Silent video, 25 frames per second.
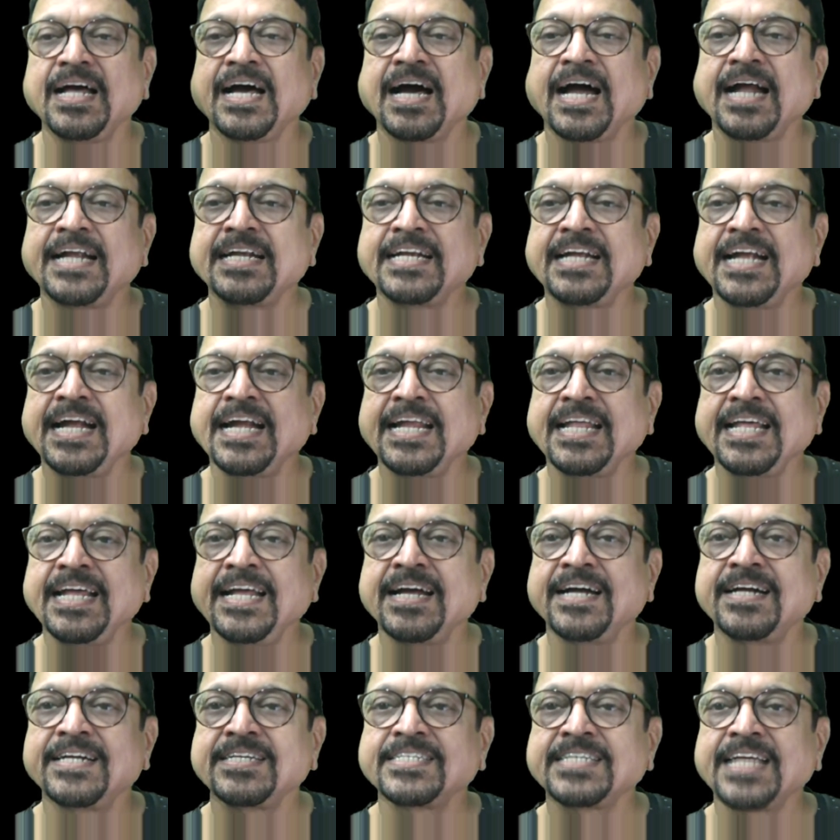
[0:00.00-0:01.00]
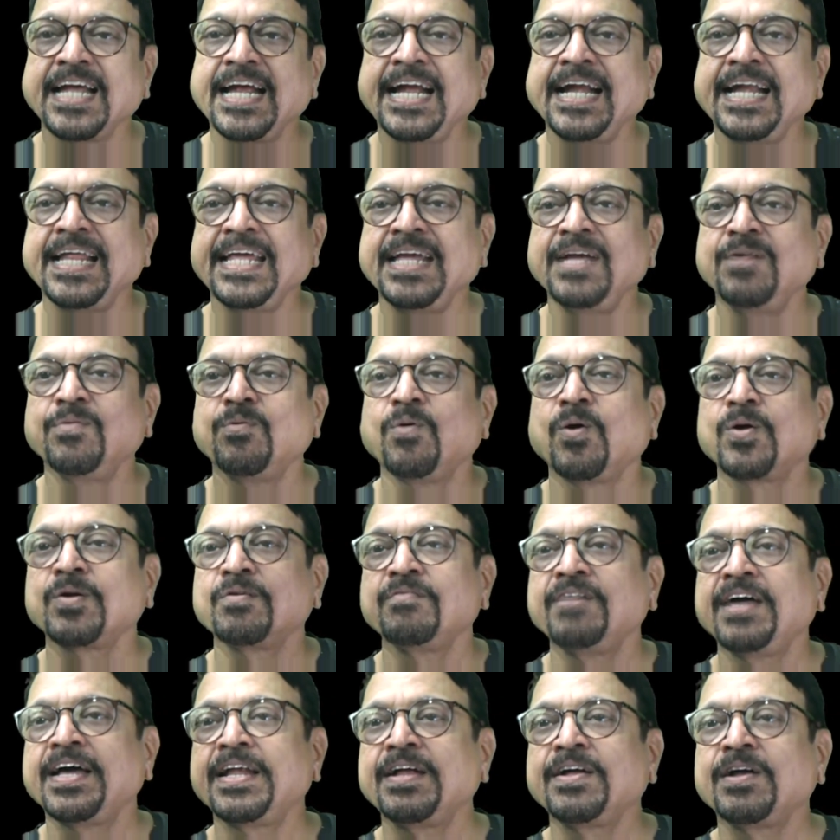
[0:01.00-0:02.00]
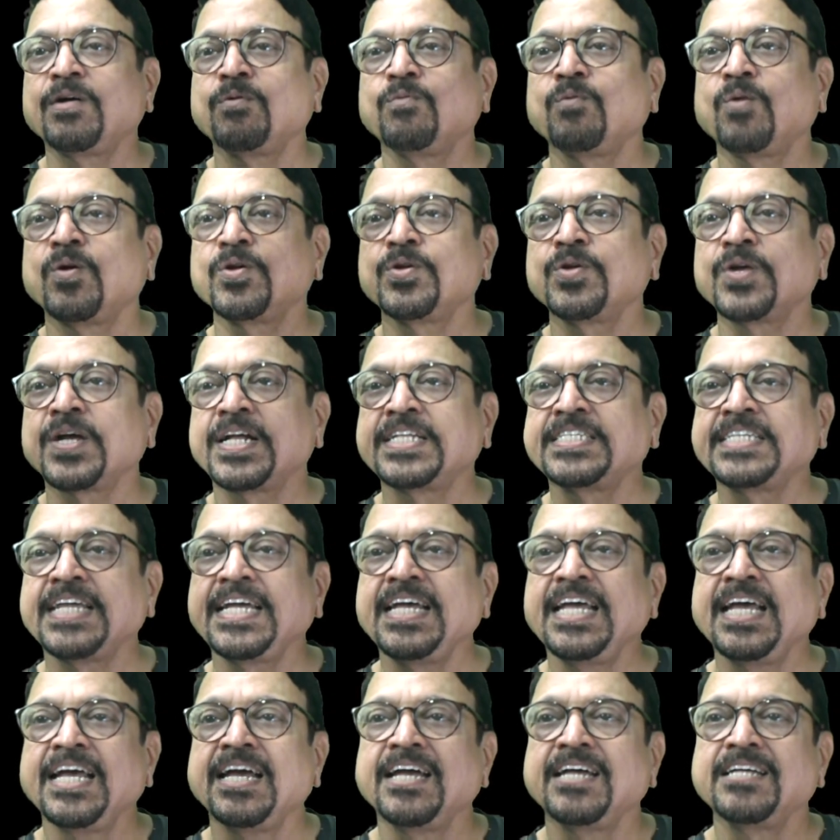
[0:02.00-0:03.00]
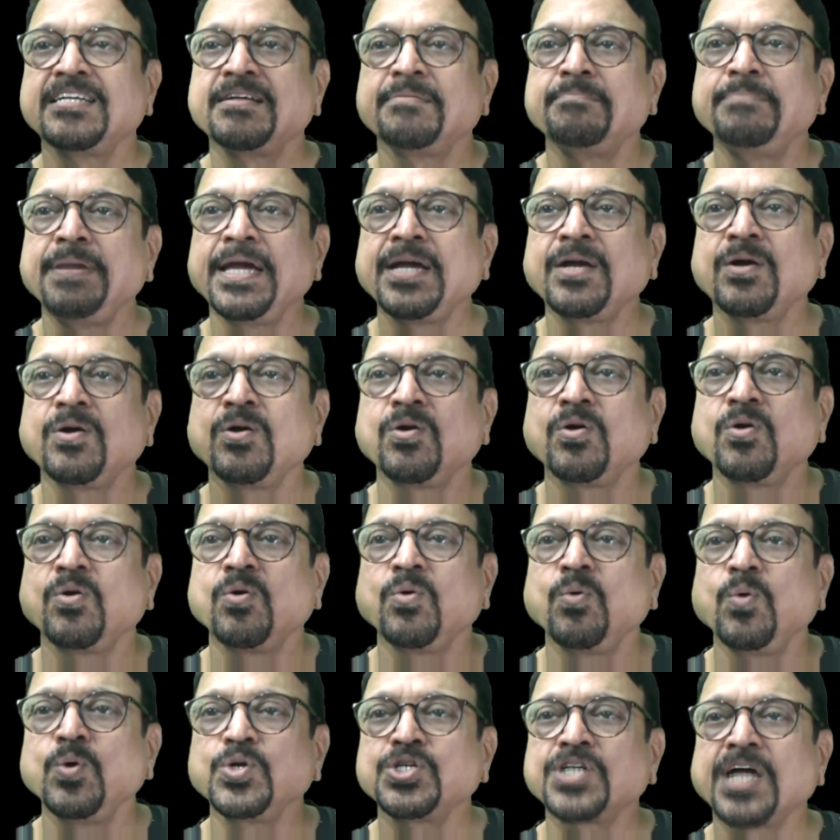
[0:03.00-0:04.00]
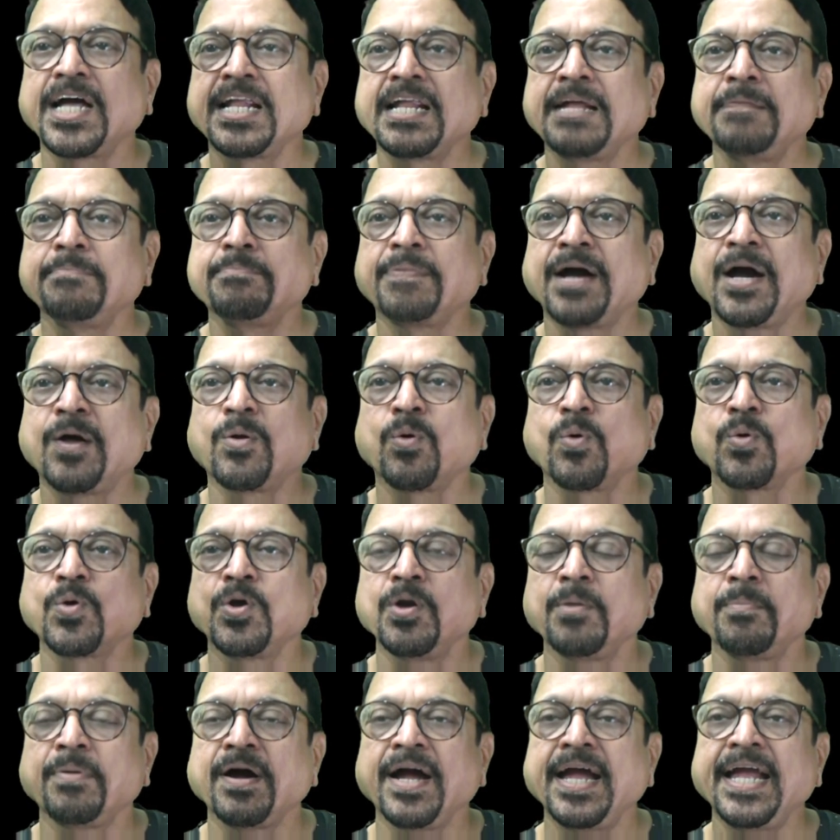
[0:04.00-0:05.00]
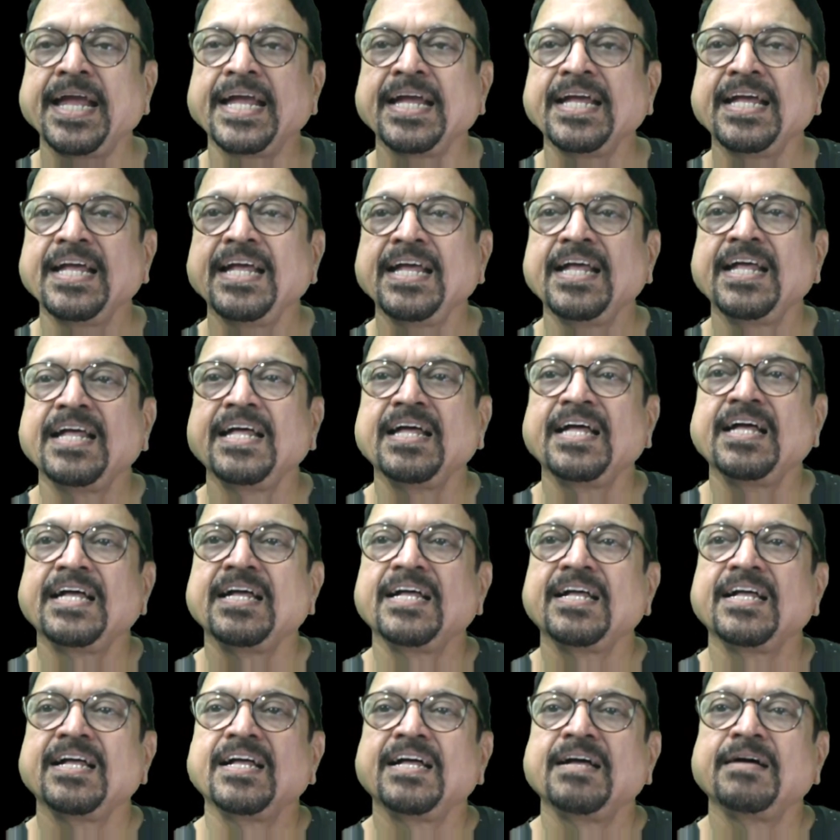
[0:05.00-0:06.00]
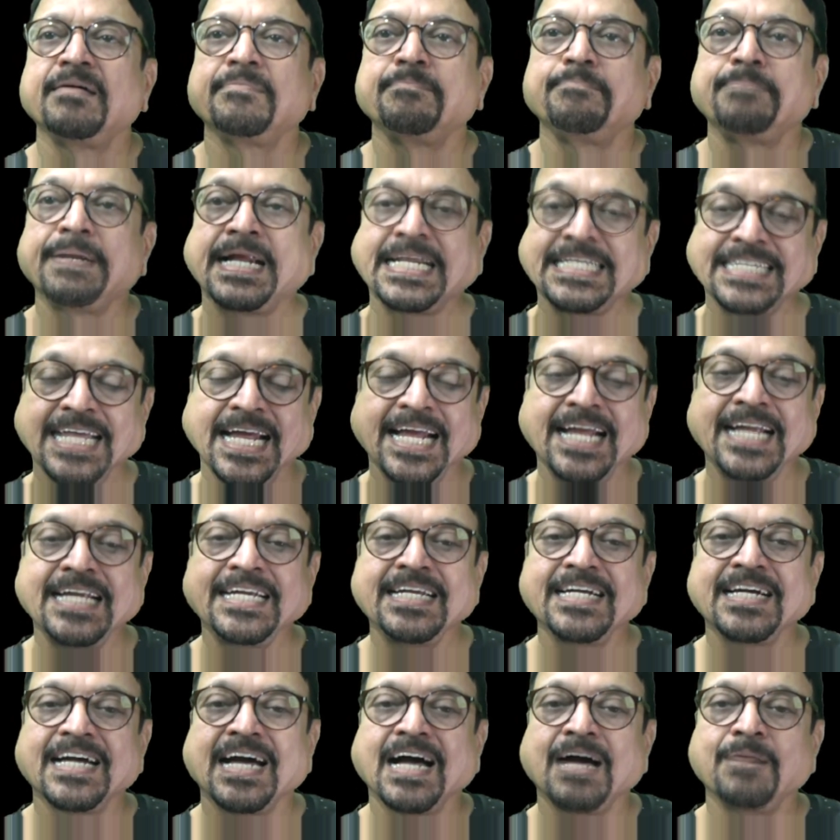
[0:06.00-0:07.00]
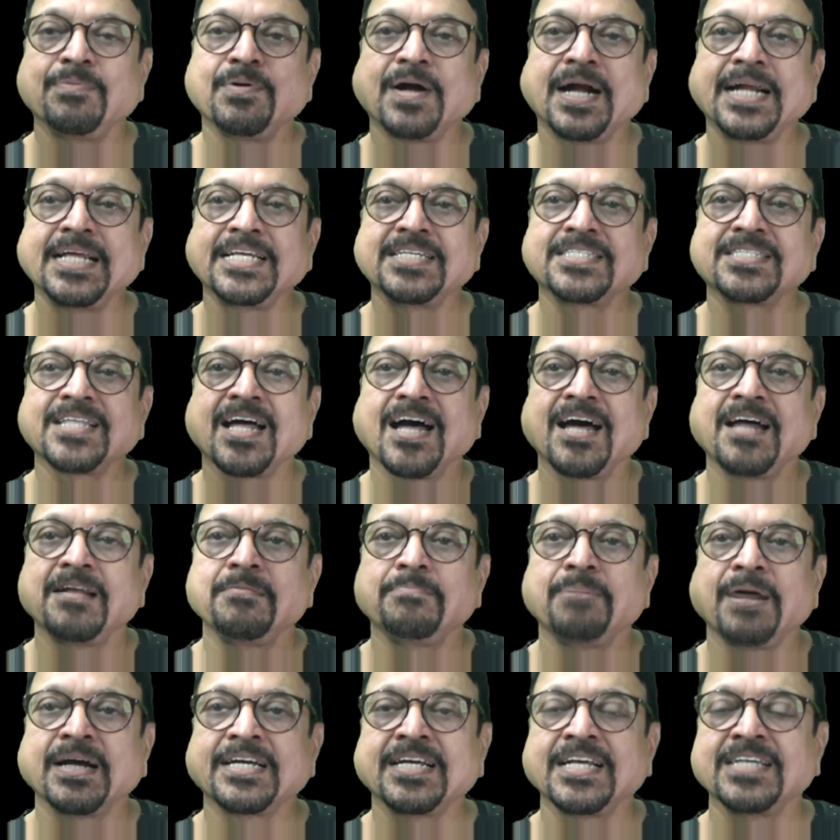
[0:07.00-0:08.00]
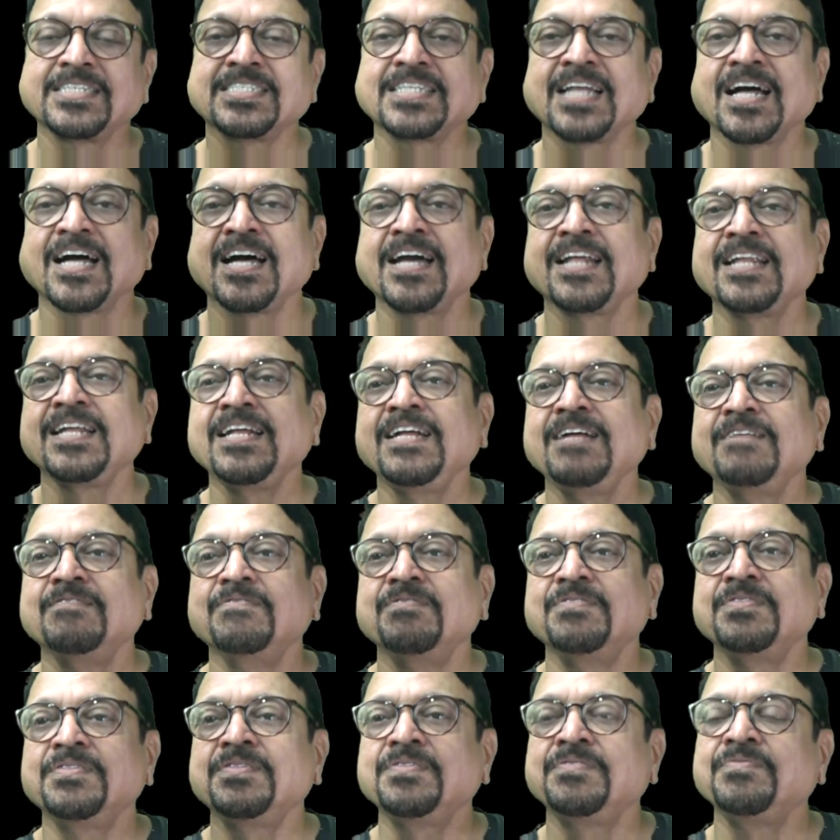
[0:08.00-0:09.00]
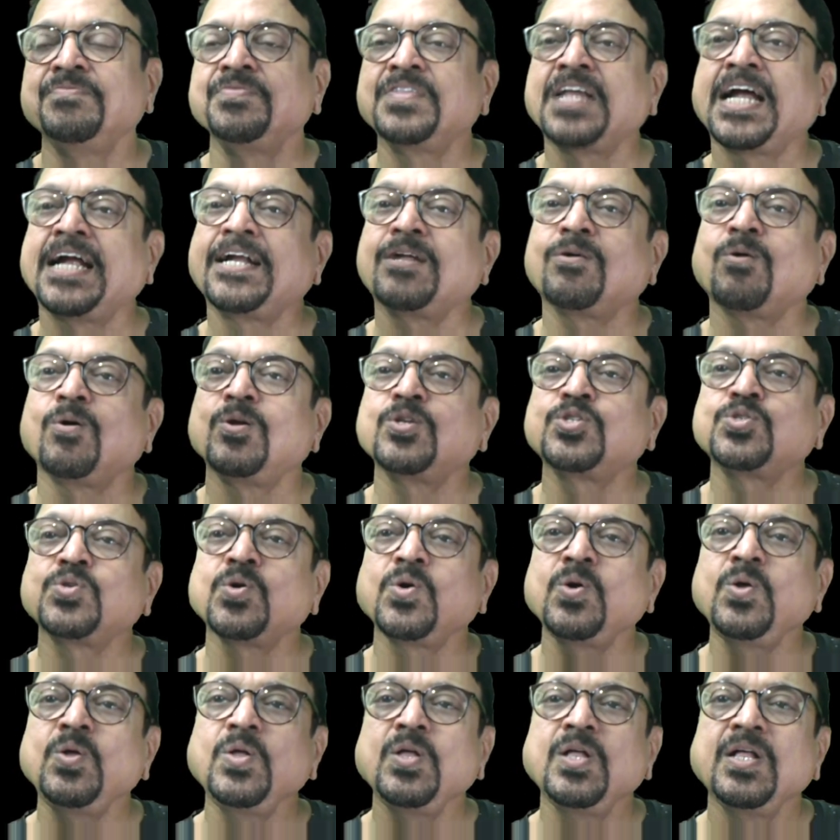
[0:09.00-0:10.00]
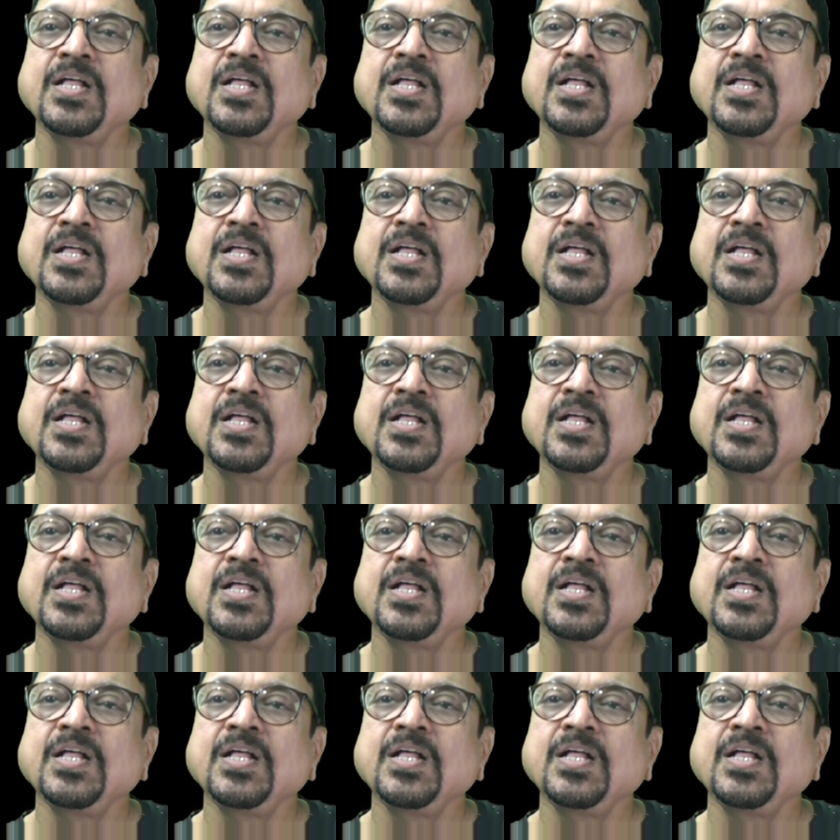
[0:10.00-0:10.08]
100 years AD. What you can see is a big Kushan Empire occupying present Afghanistan, Pakistan, and also